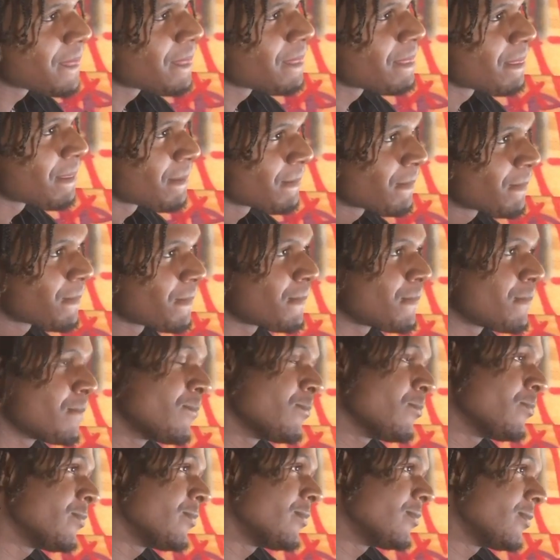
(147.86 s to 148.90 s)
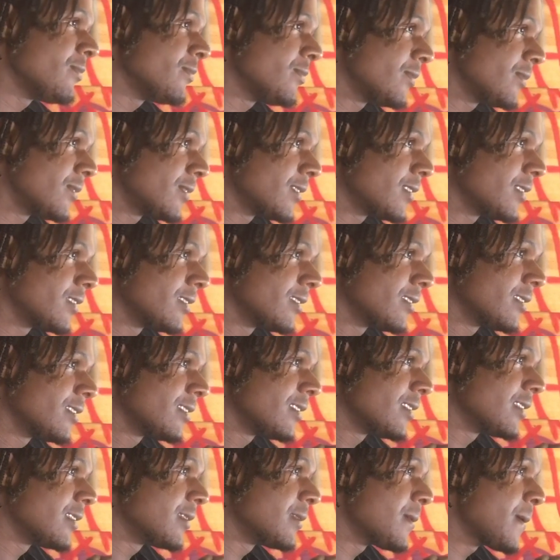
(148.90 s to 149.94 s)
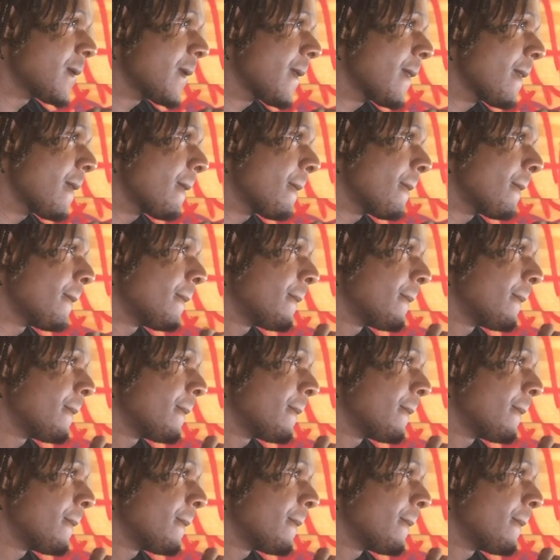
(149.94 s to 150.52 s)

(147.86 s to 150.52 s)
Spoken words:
So, what have you ever got caught?